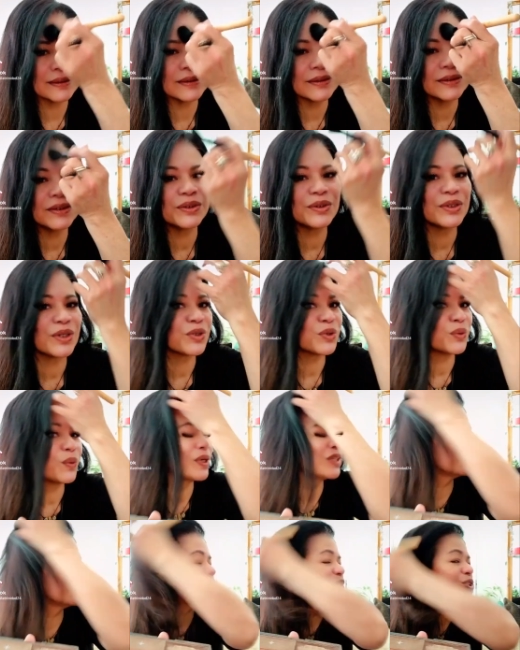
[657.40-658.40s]
You don't
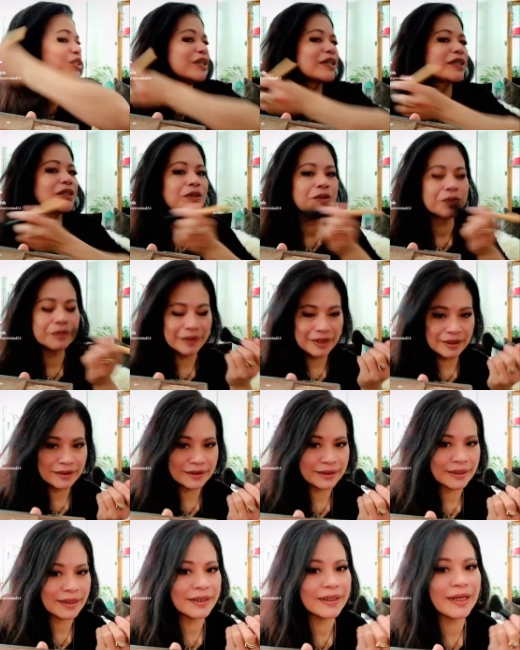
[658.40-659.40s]
want to shine too
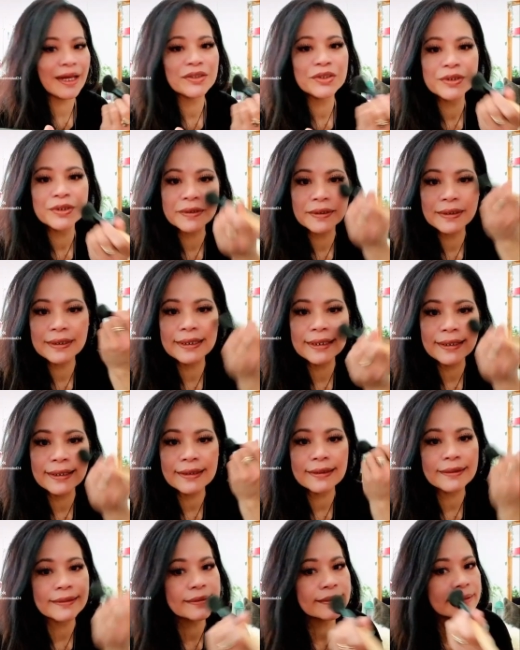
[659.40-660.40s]
much
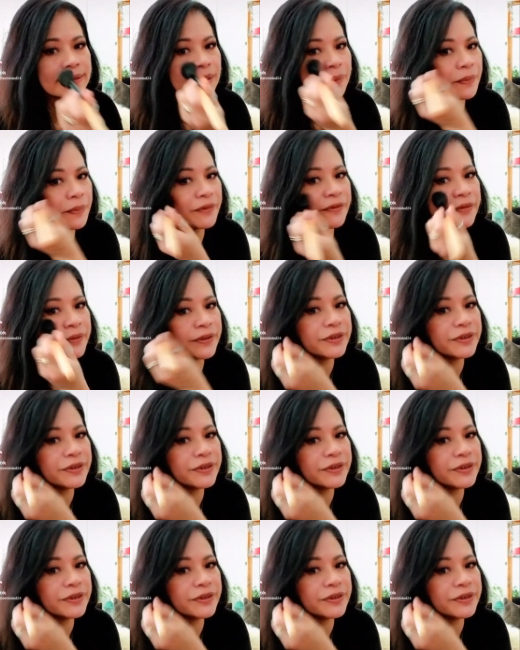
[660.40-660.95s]
unnaturally. Top of your